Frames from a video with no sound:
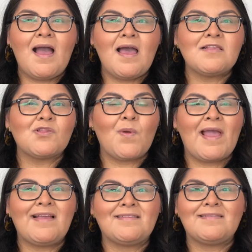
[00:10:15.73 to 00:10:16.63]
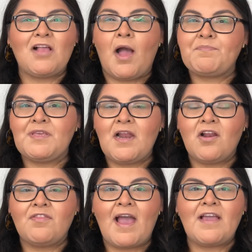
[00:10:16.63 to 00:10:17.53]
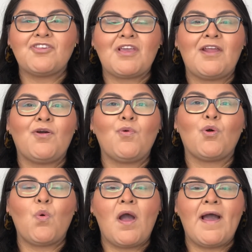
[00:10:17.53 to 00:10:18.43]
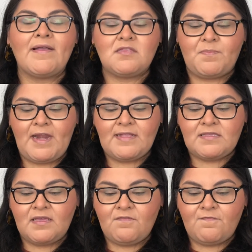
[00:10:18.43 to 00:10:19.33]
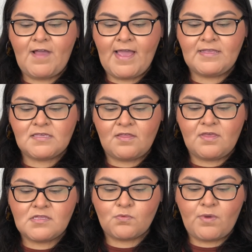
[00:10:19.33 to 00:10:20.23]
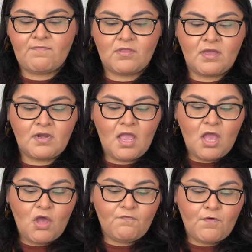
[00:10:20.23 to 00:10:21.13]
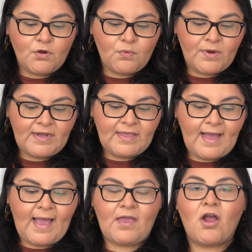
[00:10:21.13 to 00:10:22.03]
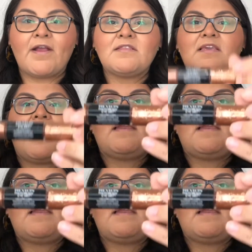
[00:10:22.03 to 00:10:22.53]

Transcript: So I opted out of the eyeshadow quads, but I did find this Revlon Photo Ready Eye Art, and it